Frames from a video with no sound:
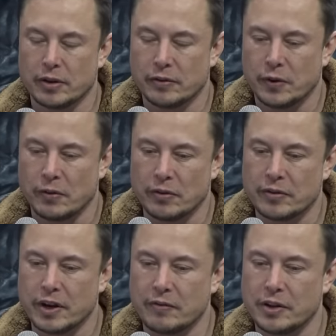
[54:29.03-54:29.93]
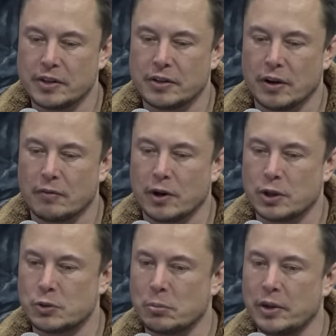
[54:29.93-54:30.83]
the form of government on
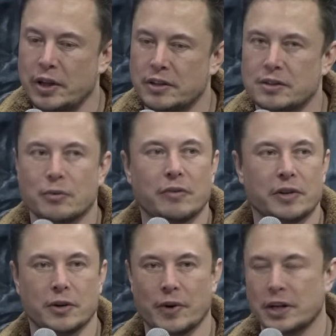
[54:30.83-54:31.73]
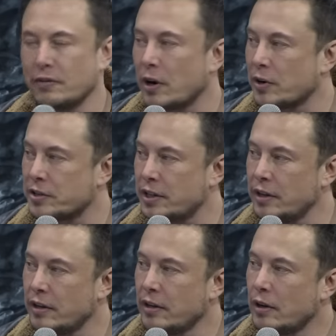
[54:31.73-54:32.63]
Mars would be somewhat of a direct democracy,